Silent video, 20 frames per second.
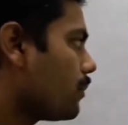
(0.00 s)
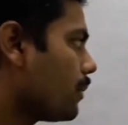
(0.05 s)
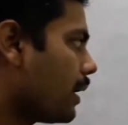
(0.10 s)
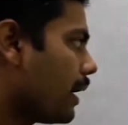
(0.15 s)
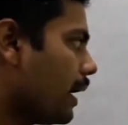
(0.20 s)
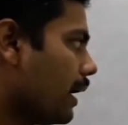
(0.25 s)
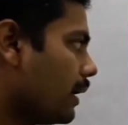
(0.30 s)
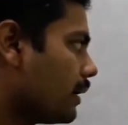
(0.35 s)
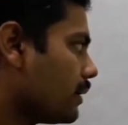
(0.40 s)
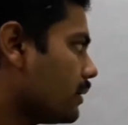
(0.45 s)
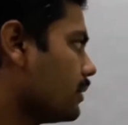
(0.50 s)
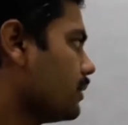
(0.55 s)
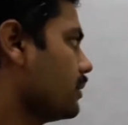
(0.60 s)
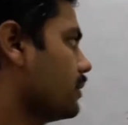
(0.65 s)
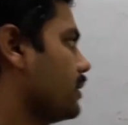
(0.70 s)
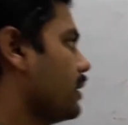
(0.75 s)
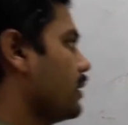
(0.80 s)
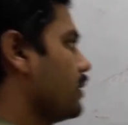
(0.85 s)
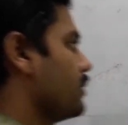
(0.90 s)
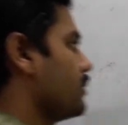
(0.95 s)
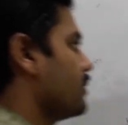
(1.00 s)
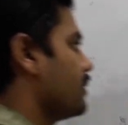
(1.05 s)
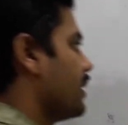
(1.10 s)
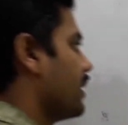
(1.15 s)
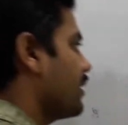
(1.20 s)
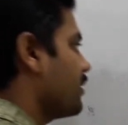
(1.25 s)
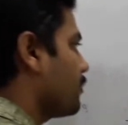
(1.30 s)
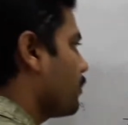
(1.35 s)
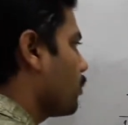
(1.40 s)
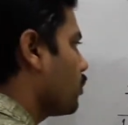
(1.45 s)
And there is
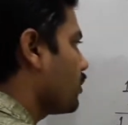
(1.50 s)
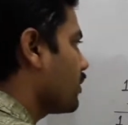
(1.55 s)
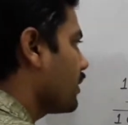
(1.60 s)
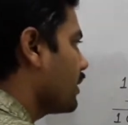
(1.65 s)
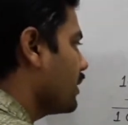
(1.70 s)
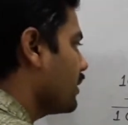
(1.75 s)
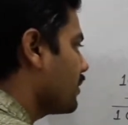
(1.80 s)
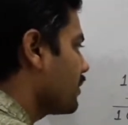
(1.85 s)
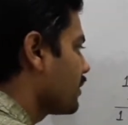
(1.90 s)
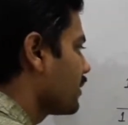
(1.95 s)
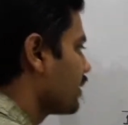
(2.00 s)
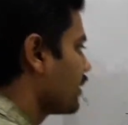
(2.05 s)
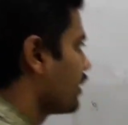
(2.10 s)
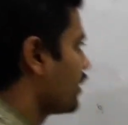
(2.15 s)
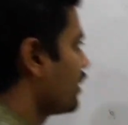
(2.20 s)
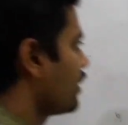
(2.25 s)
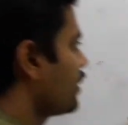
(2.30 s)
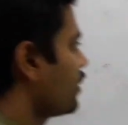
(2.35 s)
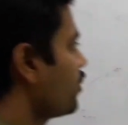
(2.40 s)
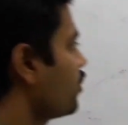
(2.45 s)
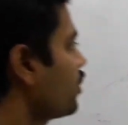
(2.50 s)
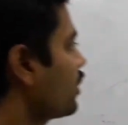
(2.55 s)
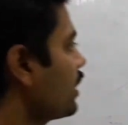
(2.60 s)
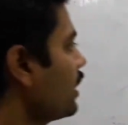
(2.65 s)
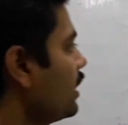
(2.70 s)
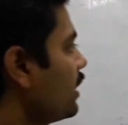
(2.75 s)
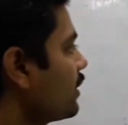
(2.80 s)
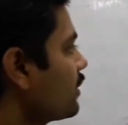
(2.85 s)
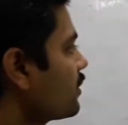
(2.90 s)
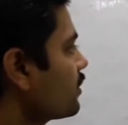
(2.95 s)
next process.
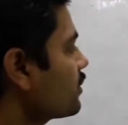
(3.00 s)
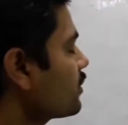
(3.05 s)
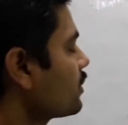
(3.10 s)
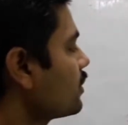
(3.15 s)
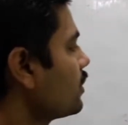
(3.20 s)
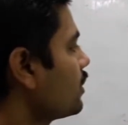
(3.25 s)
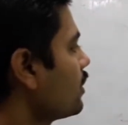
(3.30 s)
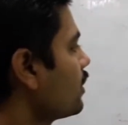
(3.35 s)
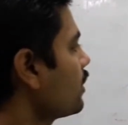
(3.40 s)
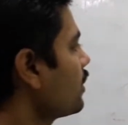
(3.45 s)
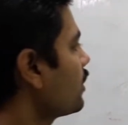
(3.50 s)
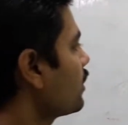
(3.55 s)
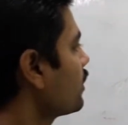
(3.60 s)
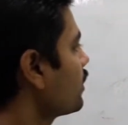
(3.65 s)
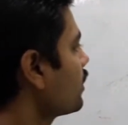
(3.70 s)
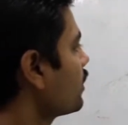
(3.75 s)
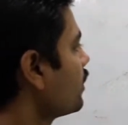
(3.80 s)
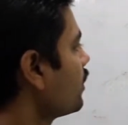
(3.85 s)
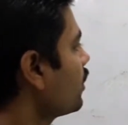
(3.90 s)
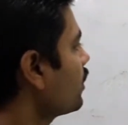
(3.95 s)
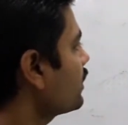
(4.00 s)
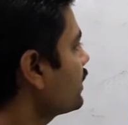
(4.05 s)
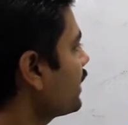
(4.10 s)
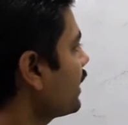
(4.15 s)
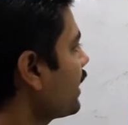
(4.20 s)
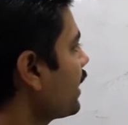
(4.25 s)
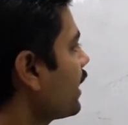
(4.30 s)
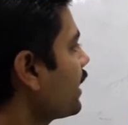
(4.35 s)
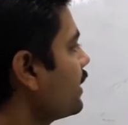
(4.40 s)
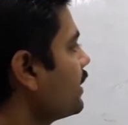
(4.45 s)
Okay, let us
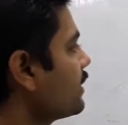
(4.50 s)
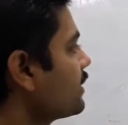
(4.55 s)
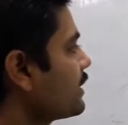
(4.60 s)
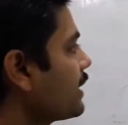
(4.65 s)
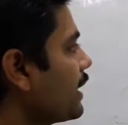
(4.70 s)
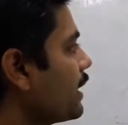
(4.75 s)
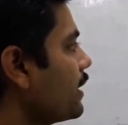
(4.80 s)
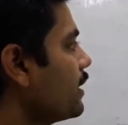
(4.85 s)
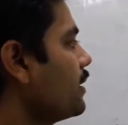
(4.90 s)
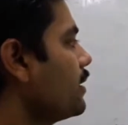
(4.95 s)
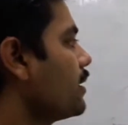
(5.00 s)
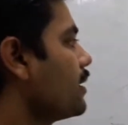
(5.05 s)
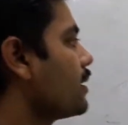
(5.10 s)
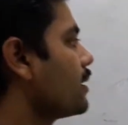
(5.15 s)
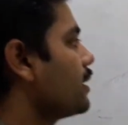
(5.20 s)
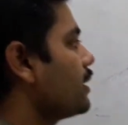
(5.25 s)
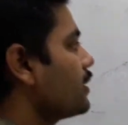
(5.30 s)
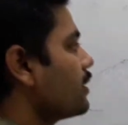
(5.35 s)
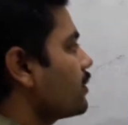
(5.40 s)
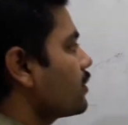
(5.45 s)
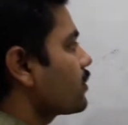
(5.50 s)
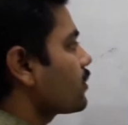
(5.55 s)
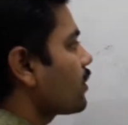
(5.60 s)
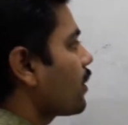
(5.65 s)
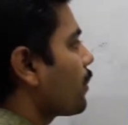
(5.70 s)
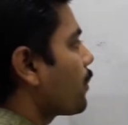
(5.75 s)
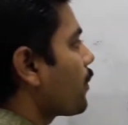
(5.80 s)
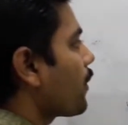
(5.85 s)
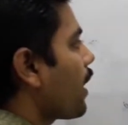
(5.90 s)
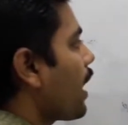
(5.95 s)
not add 10, let us
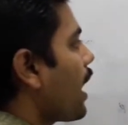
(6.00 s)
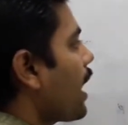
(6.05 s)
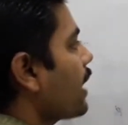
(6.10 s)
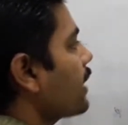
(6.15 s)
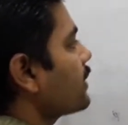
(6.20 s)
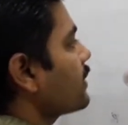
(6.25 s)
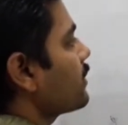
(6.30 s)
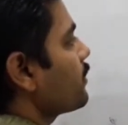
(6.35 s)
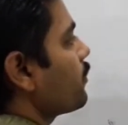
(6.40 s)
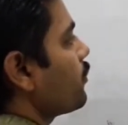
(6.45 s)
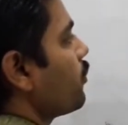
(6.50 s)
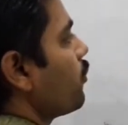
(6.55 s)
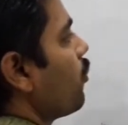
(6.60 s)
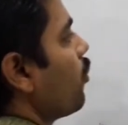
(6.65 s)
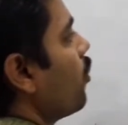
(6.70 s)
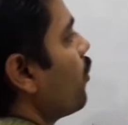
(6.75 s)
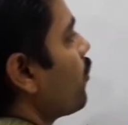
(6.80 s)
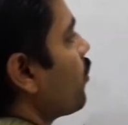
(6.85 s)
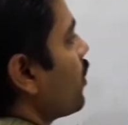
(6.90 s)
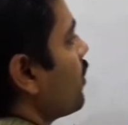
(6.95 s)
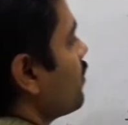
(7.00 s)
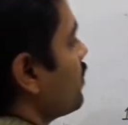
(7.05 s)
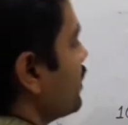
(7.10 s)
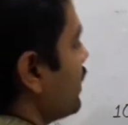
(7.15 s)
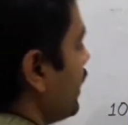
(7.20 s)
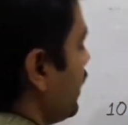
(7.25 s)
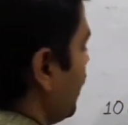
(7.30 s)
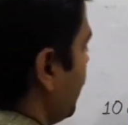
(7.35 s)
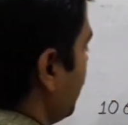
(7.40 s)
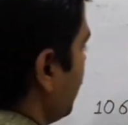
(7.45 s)
subtract 4 from
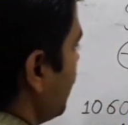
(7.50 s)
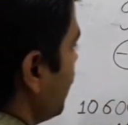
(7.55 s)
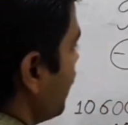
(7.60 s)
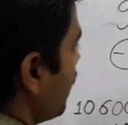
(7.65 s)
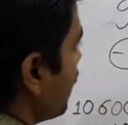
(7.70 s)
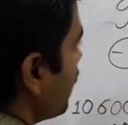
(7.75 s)
10.